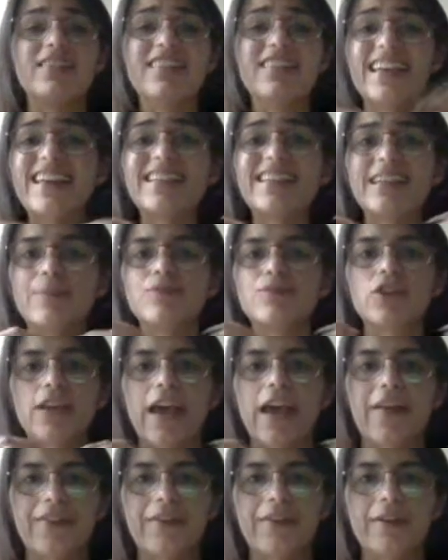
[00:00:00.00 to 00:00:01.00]
link them
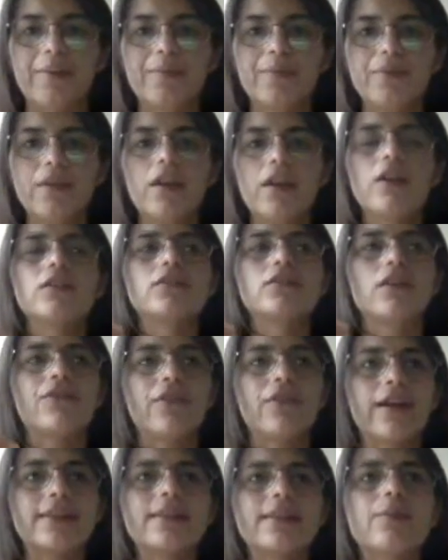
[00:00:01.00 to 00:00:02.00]
together. So,
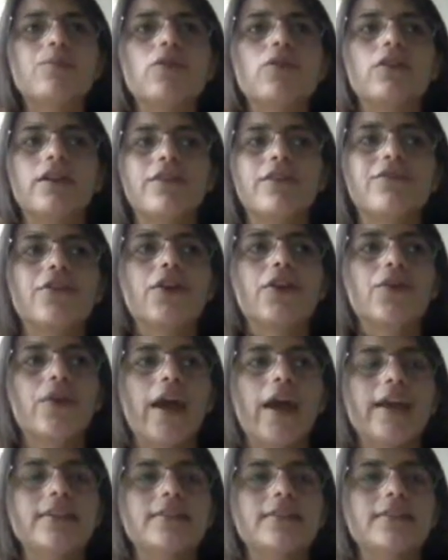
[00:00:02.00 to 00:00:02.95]
for example, if you're